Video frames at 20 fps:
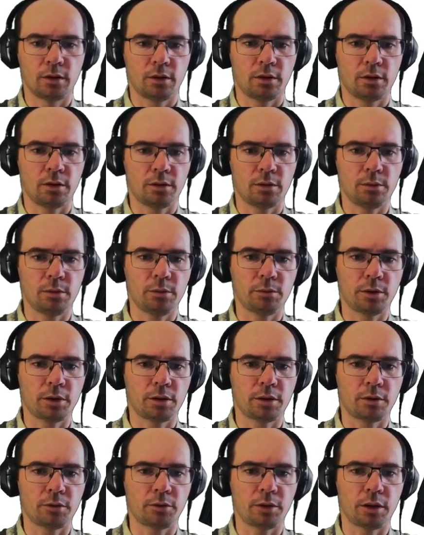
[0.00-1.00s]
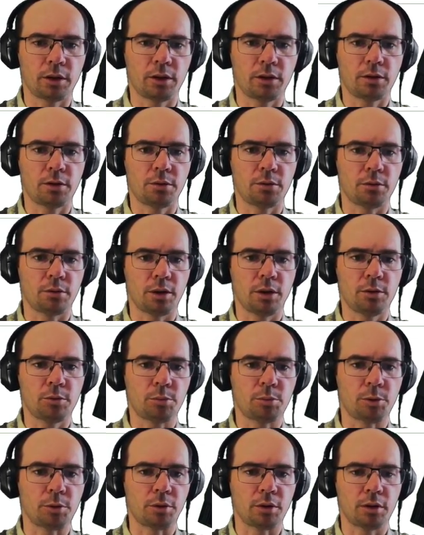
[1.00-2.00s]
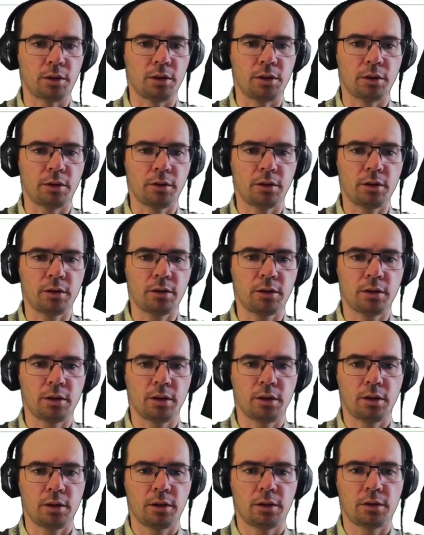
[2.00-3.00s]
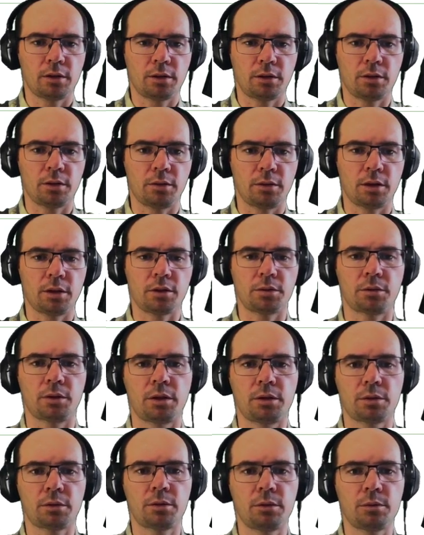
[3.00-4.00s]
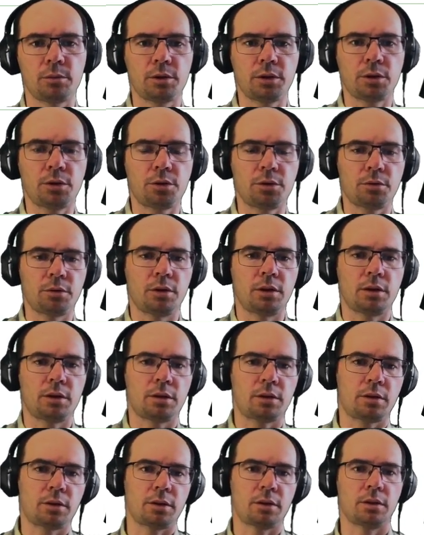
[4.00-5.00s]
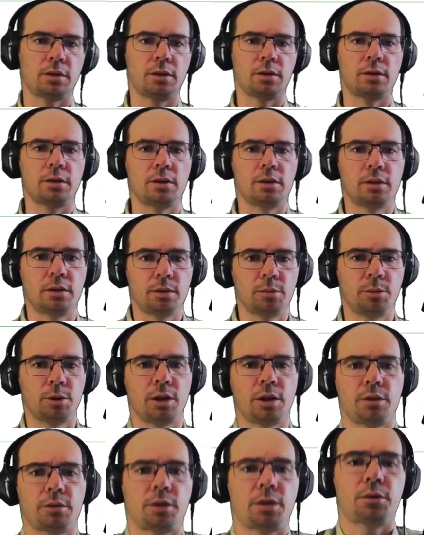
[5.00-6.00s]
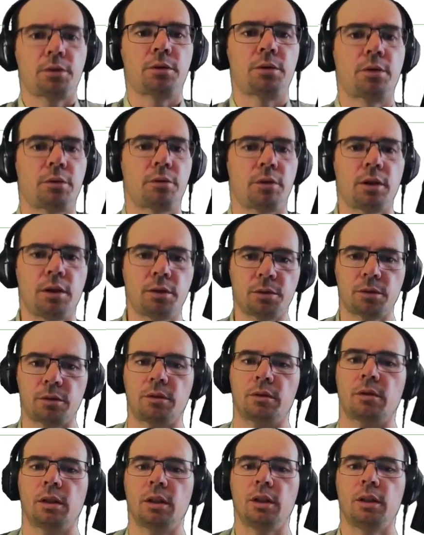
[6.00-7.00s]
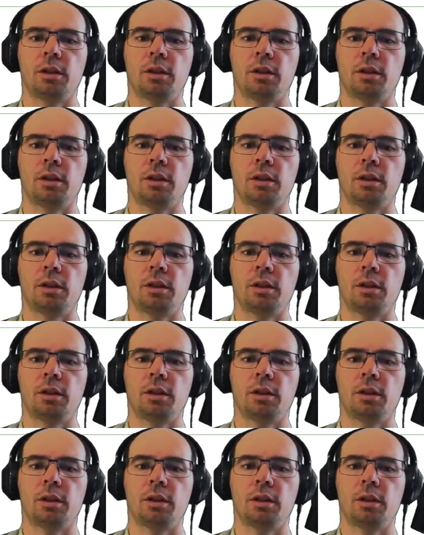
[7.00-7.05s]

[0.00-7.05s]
As always, I forget to output anything. So let's return. What should this binary search return?